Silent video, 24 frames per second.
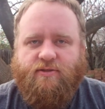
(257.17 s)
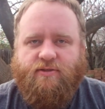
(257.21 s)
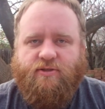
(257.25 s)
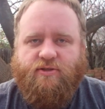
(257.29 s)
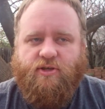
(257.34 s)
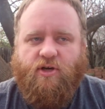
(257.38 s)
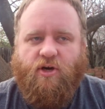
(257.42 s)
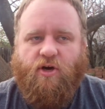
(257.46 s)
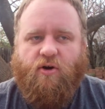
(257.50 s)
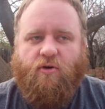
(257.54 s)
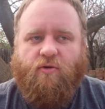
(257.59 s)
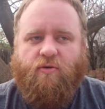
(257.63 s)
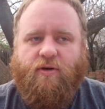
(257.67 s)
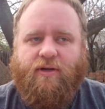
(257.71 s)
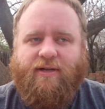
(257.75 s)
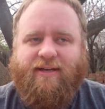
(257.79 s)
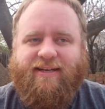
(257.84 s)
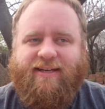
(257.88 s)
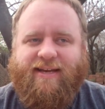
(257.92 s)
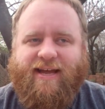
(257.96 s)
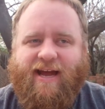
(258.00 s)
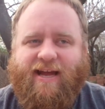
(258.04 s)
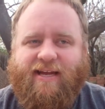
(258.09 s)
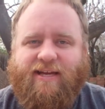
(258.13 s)
So
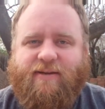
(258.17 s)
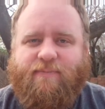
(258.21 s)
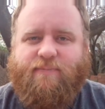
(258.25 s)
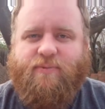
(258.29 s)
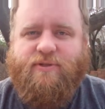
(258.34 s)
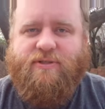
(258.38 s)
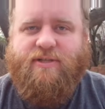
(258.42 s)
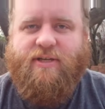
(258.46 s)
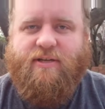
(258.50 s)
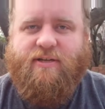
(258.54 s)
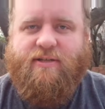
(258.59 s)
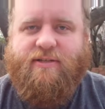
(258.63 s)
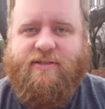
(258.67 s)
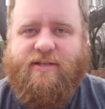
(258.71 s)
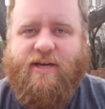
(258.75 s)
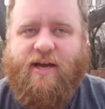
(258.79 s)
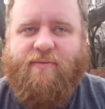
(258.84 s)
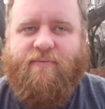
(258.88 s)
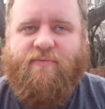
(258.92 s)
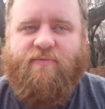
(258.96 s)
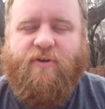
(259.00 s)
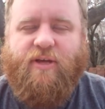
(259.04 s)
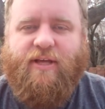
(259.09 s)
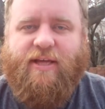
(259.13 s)
90% of the
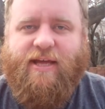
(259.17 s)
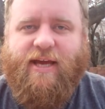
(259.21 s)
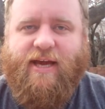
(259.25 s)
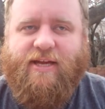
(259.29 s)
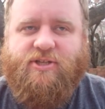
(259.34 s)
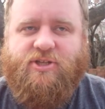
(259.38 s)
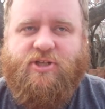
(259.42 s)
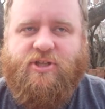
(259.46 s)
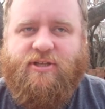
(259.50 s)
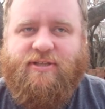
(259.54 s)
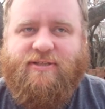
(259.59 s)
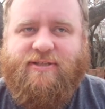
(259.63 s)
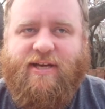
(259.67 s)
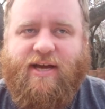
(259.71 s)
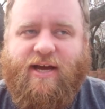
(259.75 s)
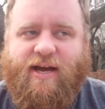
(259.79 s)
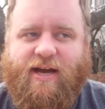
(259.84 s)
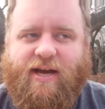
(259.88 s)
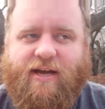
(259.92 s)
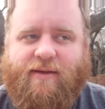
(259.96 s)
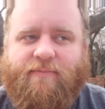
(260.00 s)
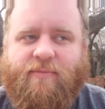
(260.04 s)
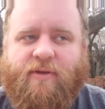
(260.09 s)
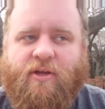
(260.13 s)
time, if we catch it in
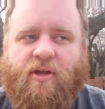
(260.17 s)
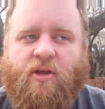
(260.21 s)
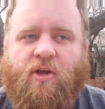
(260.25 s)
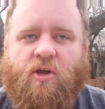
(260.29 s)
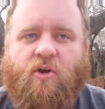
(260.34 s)
time,